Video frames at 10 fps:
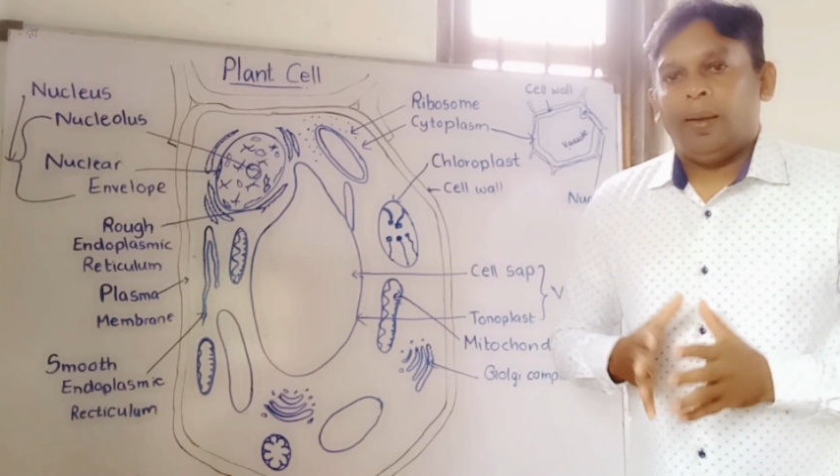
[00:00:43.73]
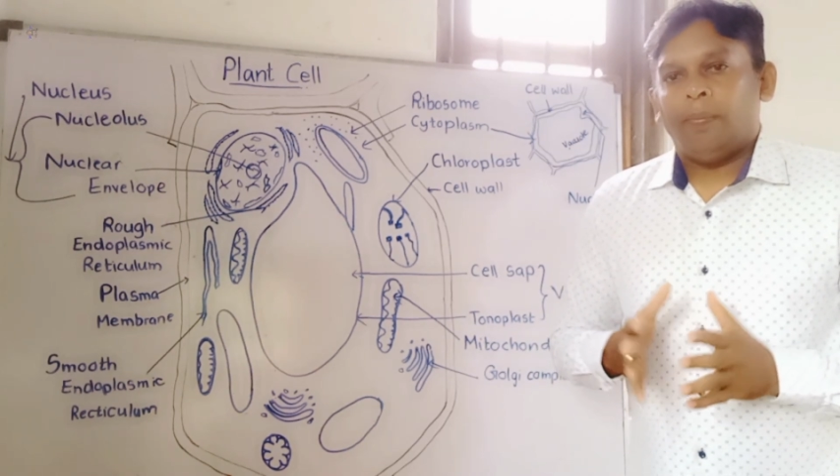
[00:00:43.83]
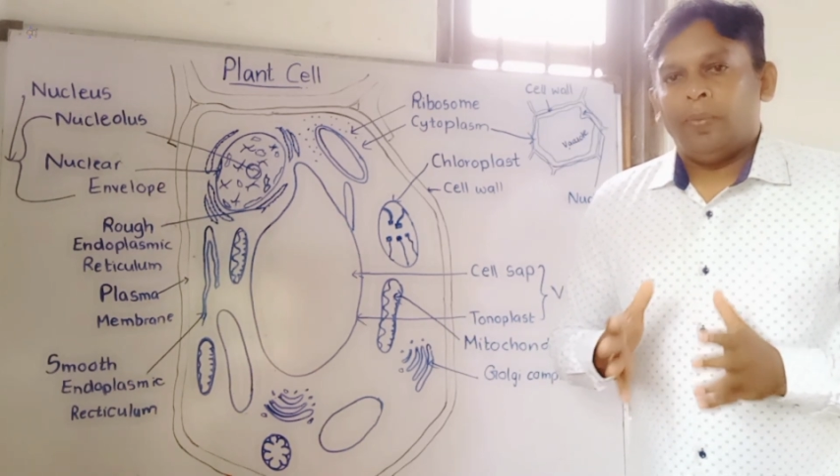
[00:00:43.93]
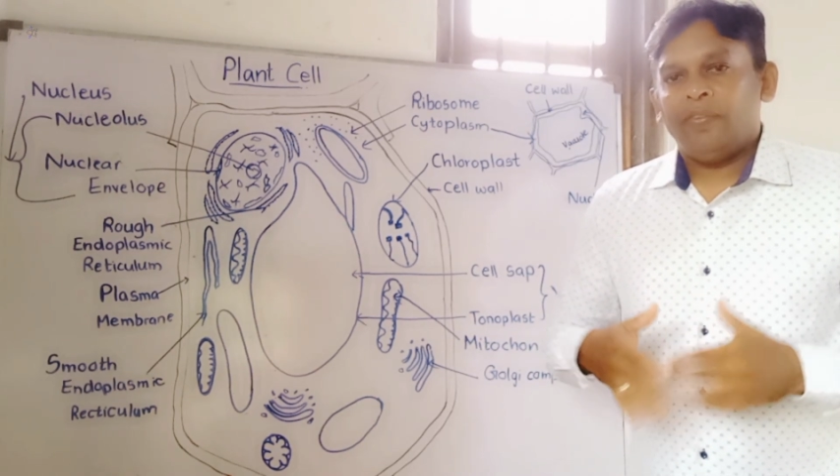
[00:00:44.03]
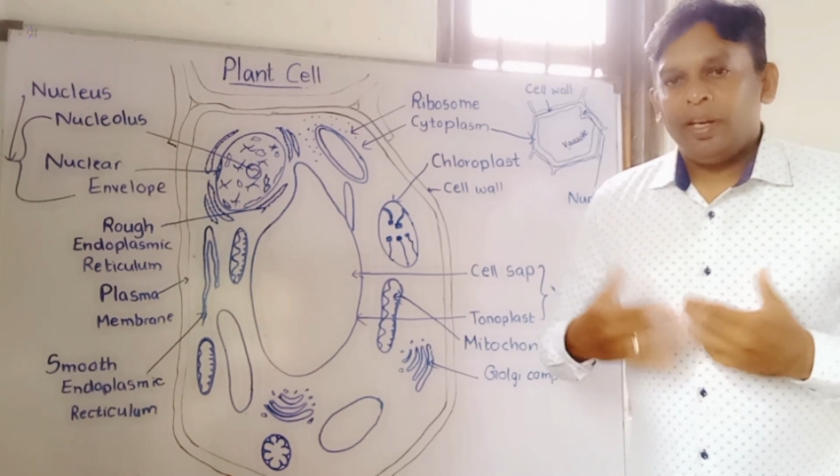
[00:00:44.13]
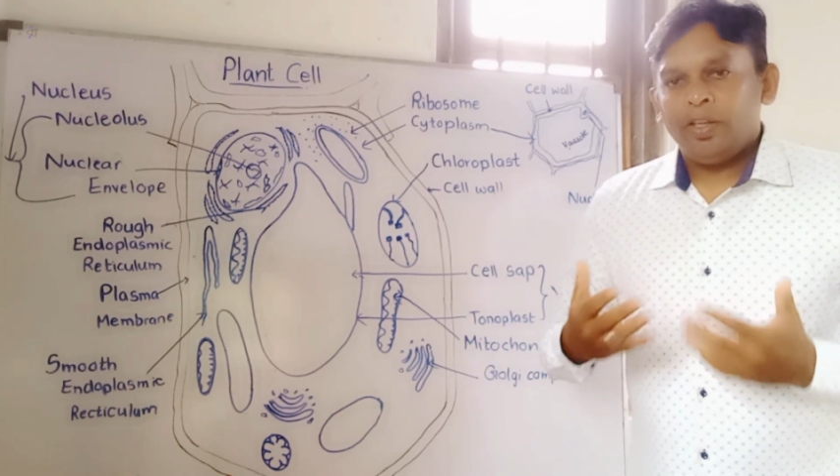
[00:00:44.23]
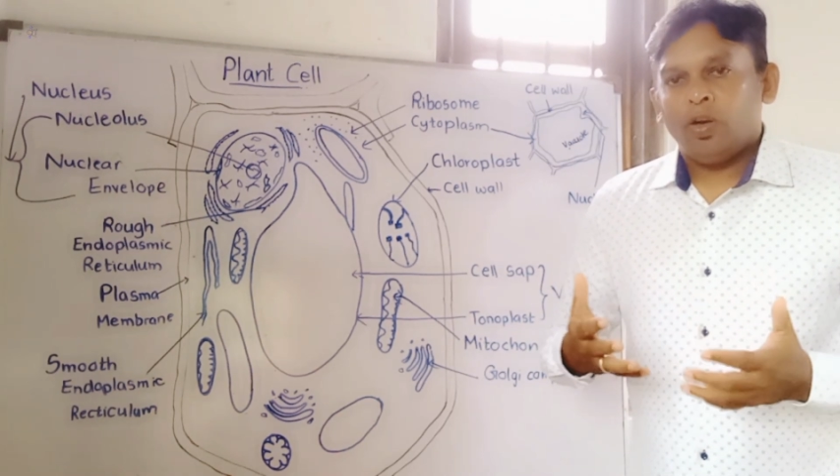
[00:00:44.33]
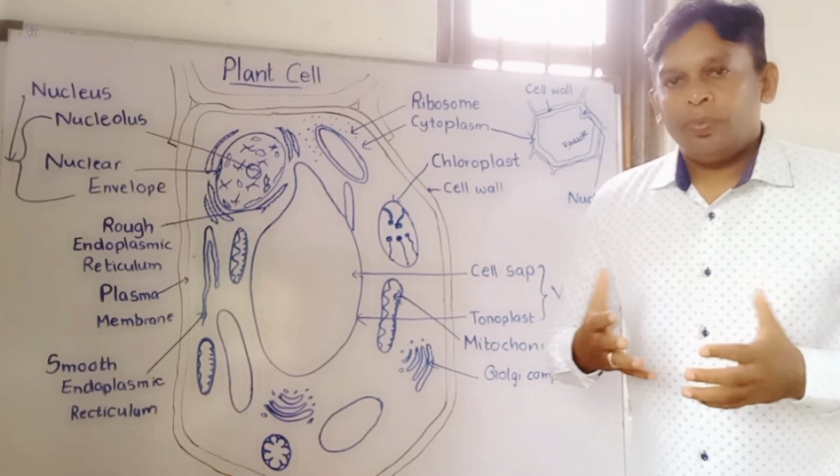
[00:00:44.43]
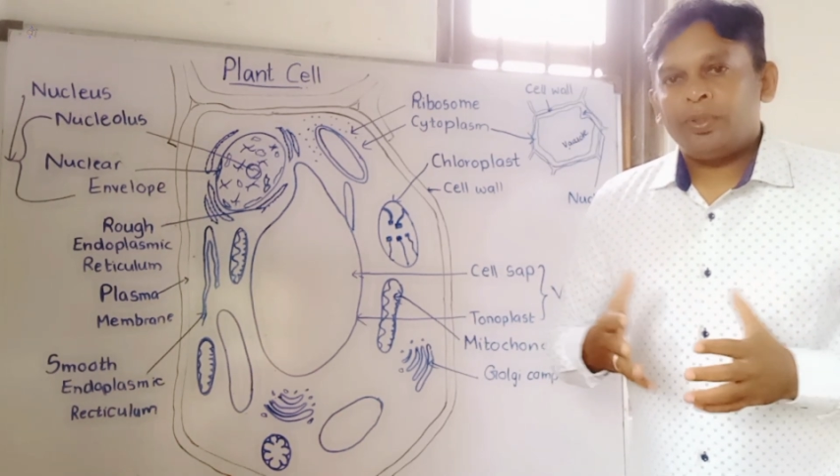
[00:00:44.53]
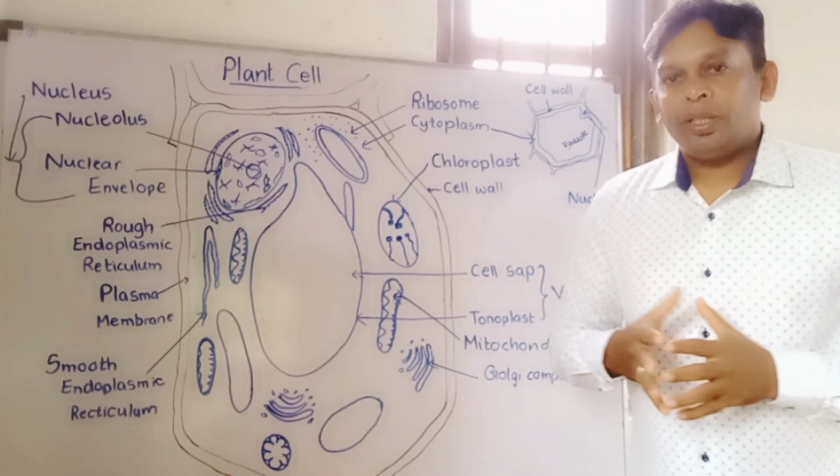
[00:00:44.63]
But when you
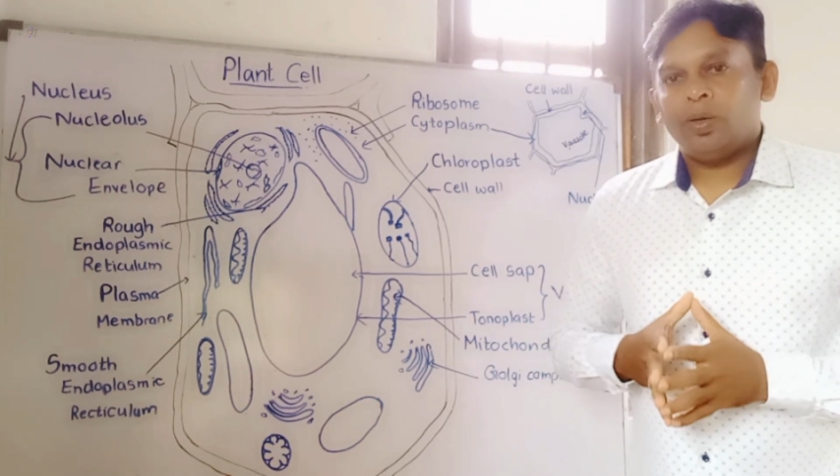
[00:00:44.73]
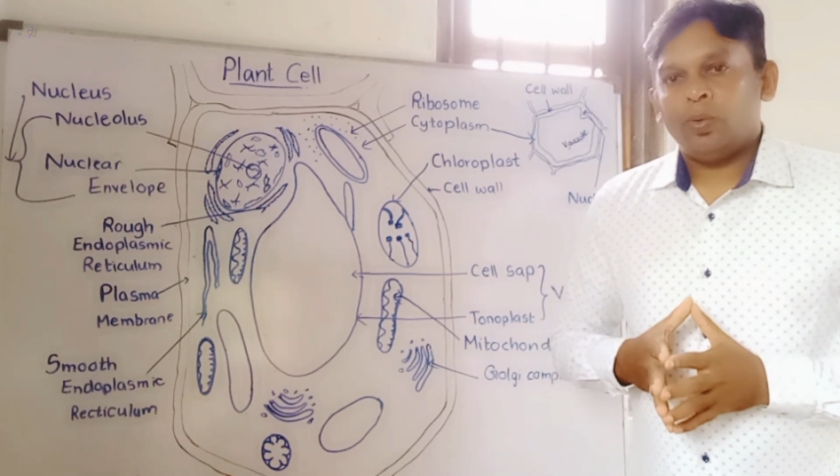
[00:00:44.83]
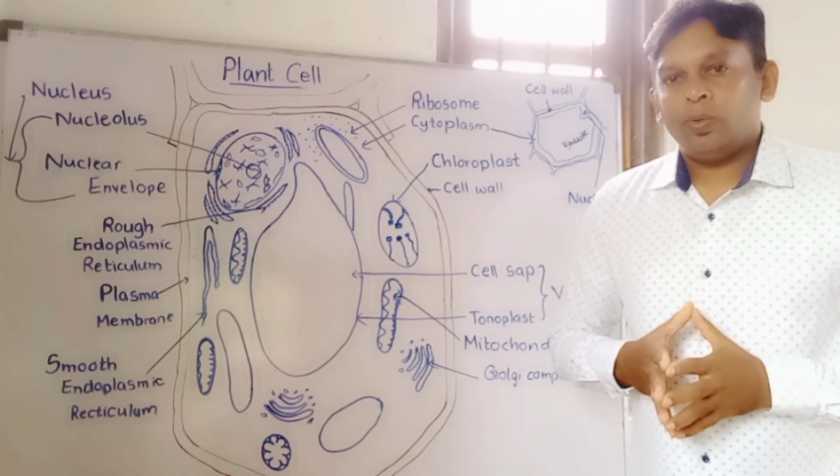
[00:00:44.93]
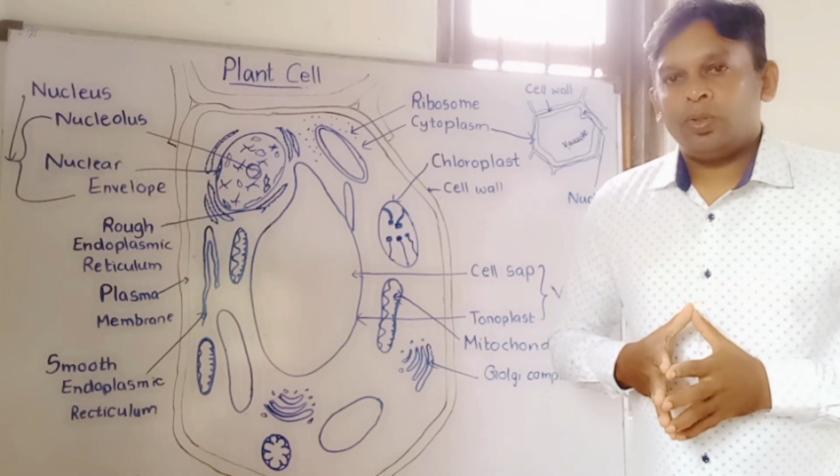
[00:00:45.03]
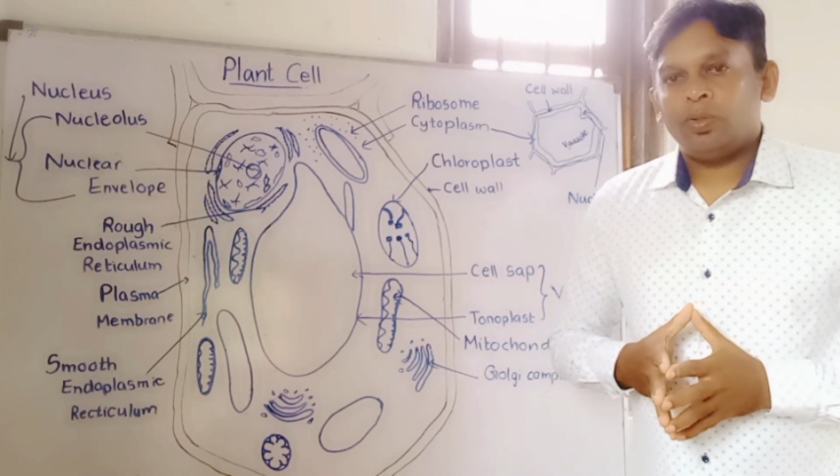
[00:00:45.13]
observe